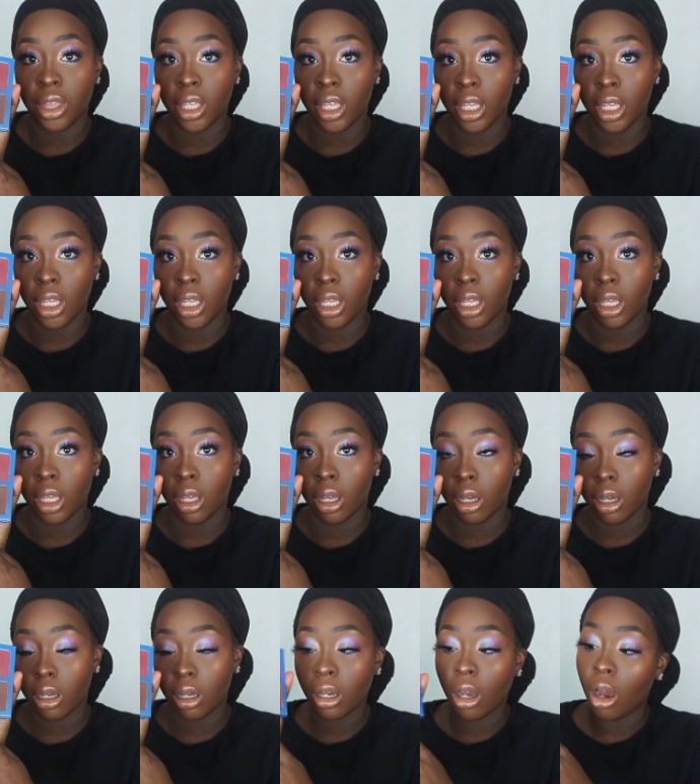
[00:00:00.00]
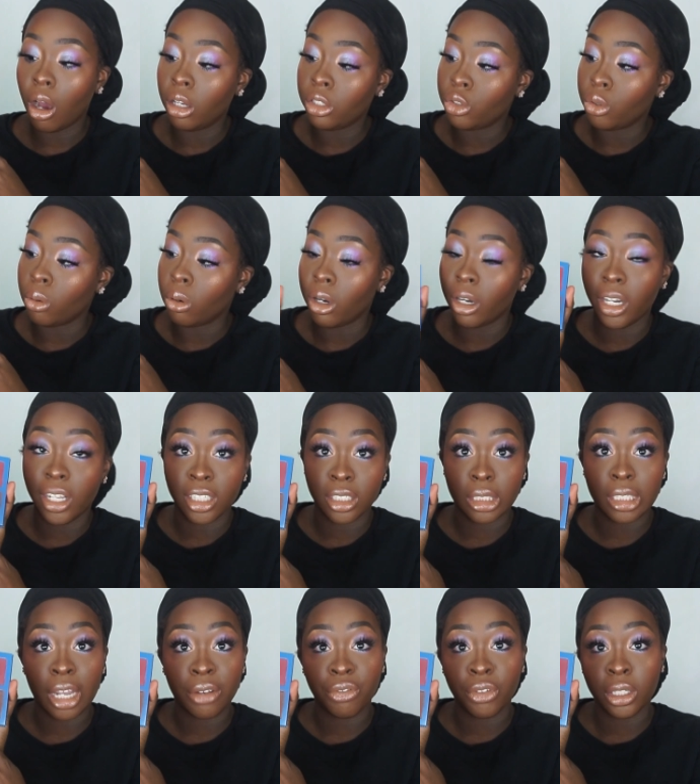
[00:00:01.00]
the contour is
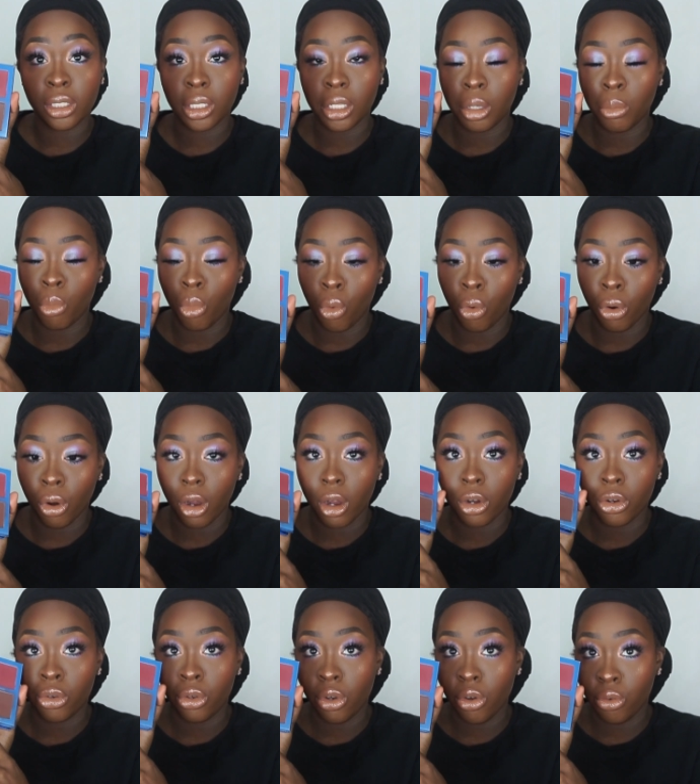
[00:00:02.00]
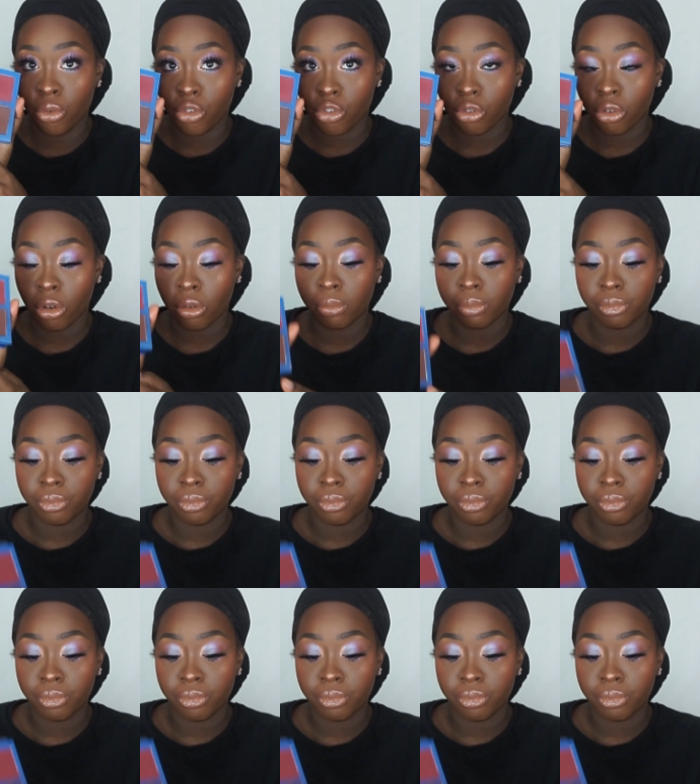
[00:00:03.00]
definitely more neutral.